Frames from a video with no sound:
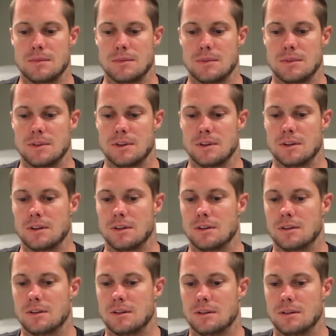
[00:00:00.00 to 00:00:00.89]

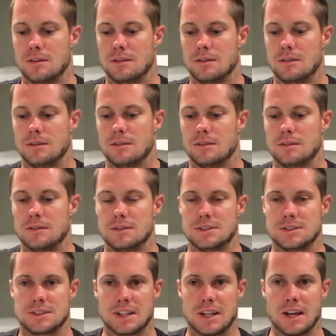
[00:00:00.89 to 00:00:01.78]
The
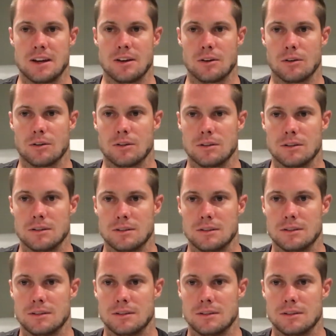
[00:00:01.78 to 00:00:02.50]
scale